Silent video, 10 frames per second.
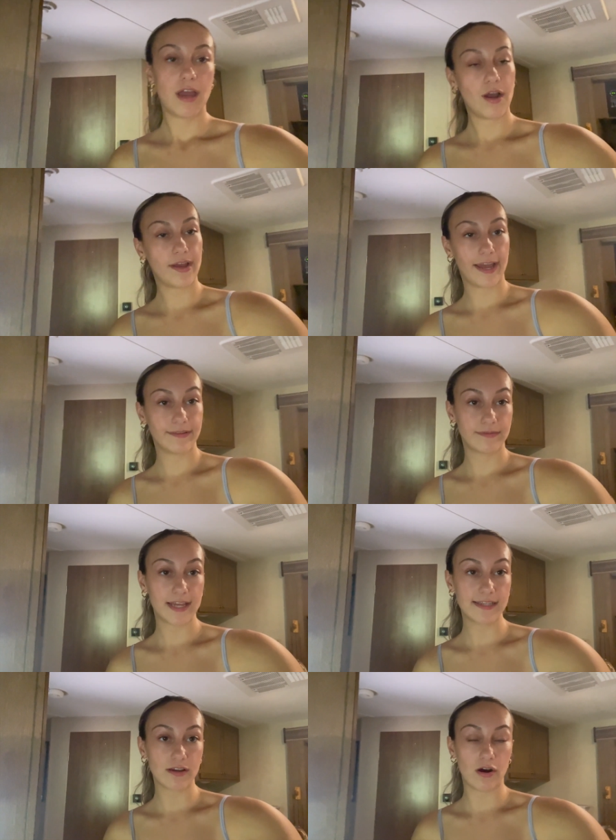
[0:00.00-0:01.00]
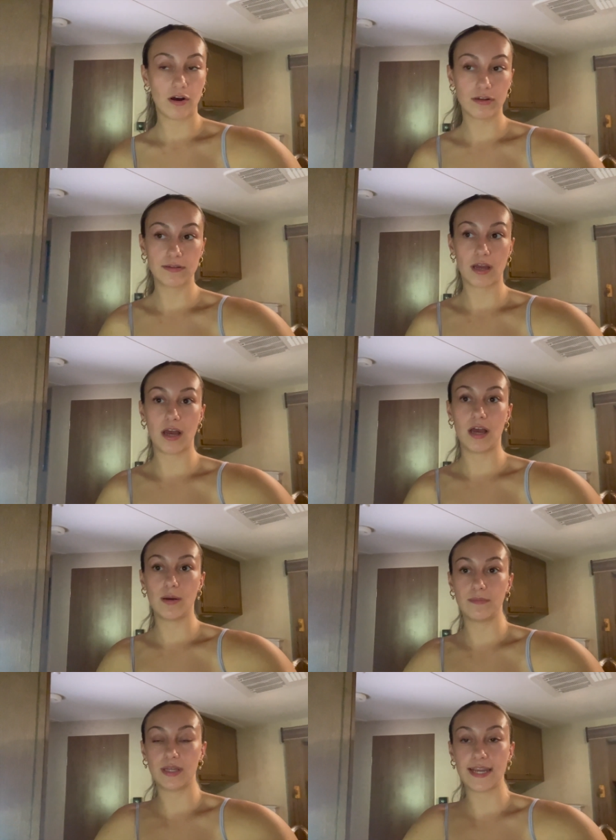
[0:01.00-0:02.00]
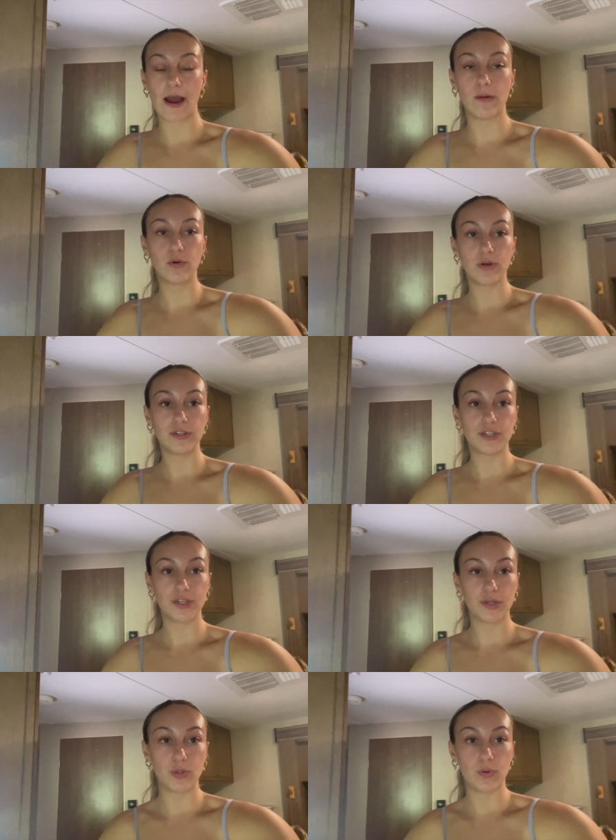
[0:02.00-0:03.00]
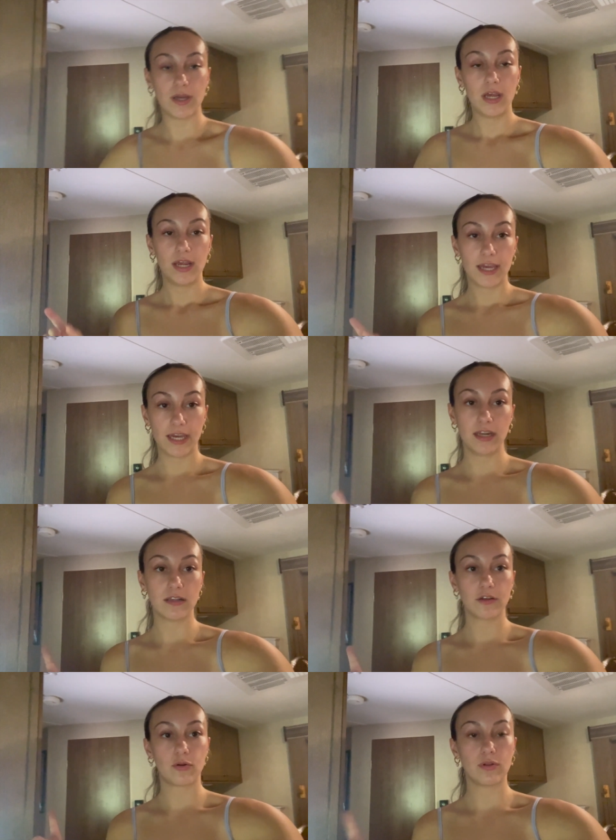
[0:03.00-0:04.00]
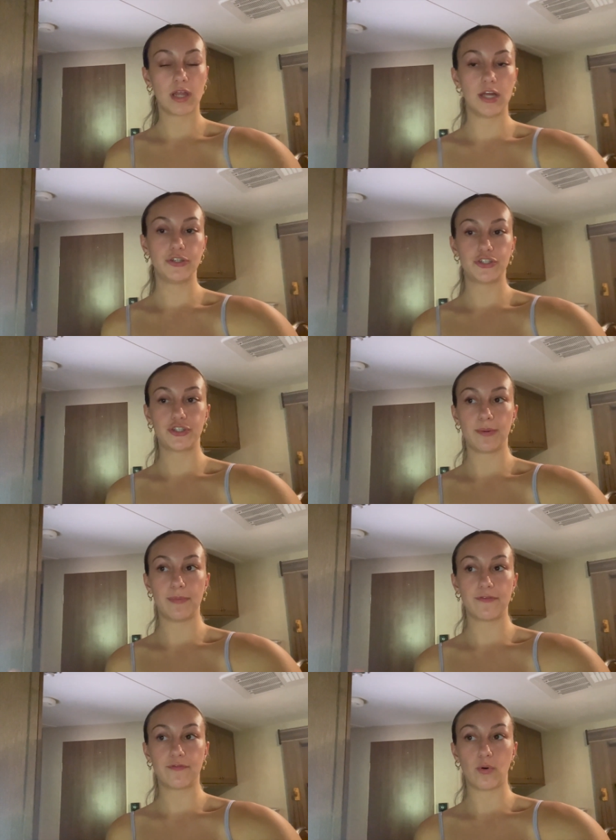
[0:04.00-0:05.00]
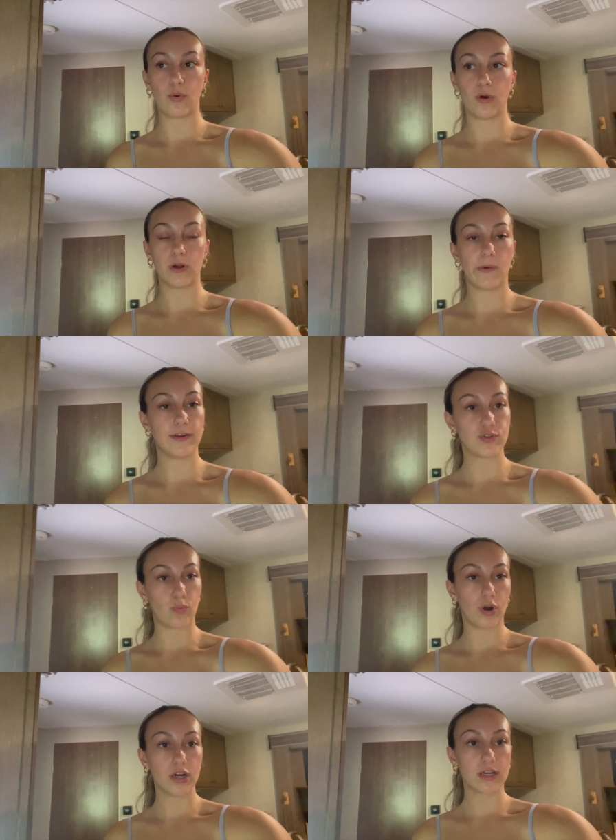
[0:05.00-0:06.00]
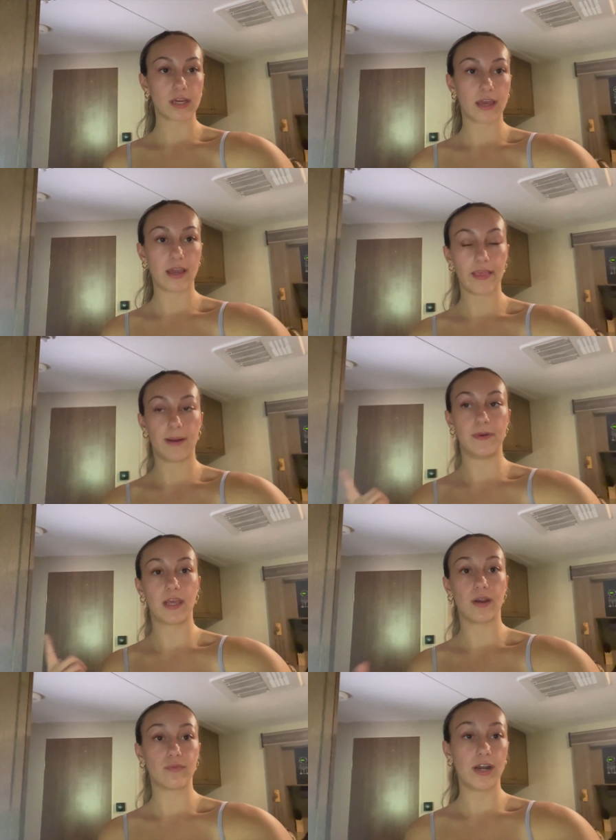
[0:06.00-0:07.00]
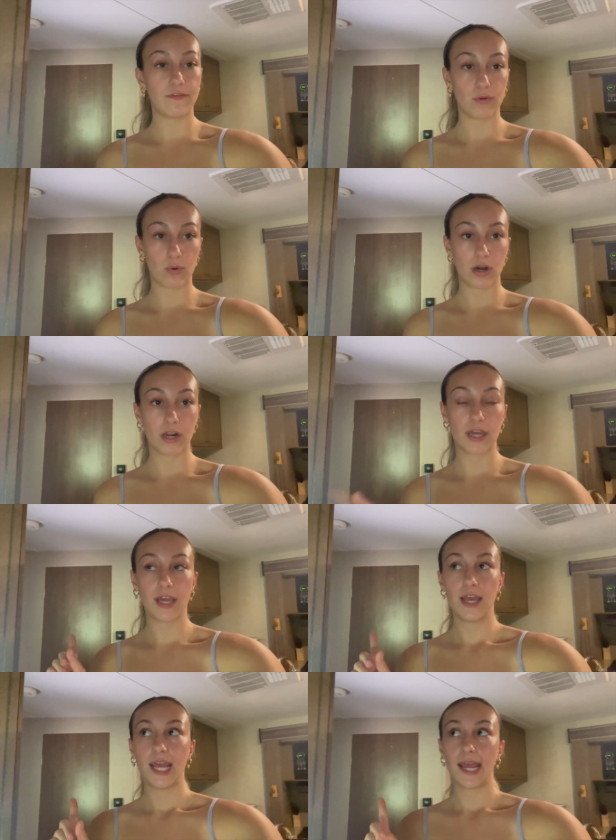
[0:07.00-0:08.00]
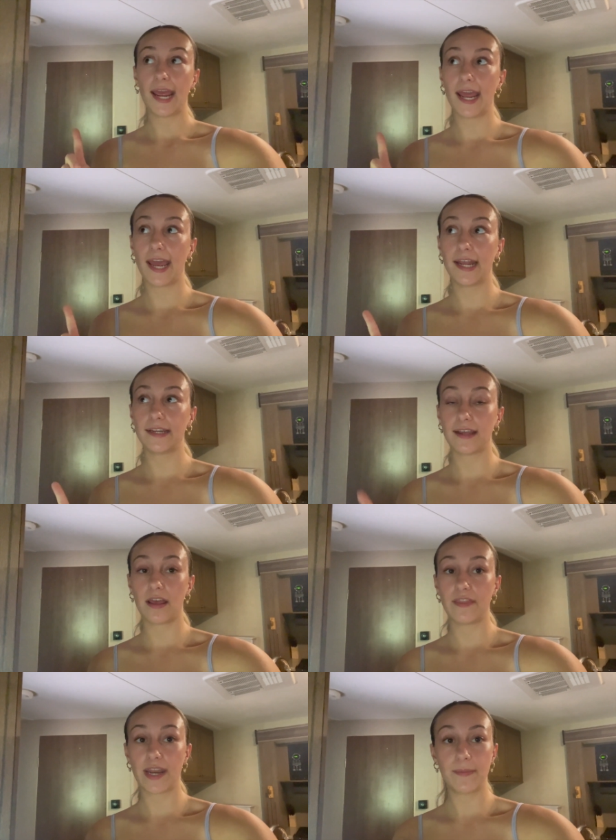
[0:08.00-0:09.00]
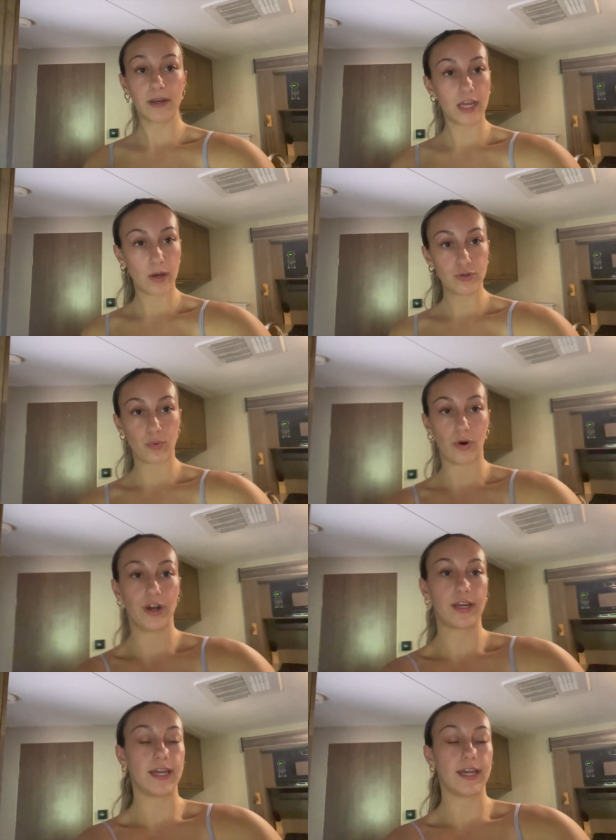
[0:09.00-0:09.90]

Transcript: Okay, that's all. Um, now I'm going to eat a little lunch before going to work and then I'm gonna get ready for work and then I'm gonna go to work.